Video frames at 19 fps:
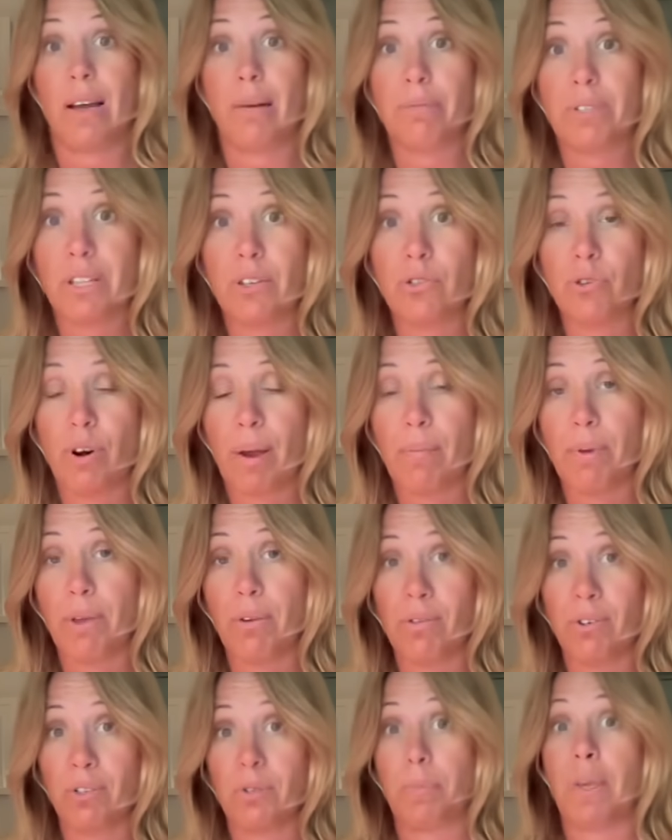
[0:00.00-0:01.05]
up to the
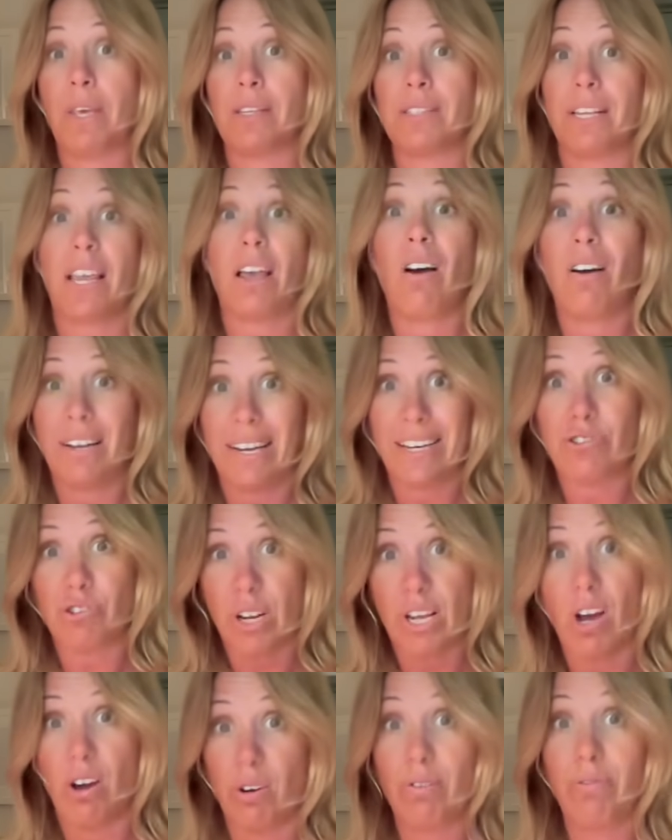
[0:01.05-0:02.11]
tribunals because they literally
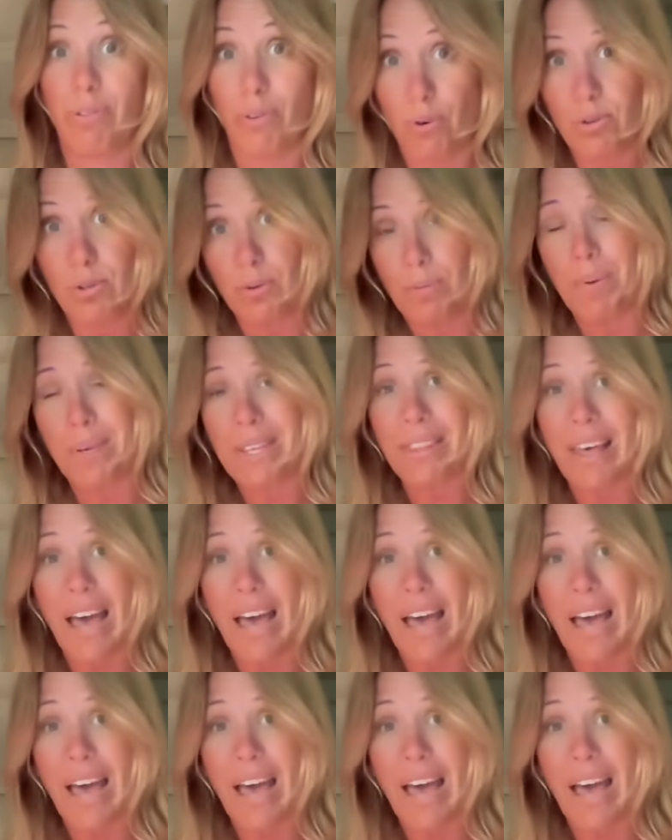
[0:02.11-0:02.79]
can't afford to be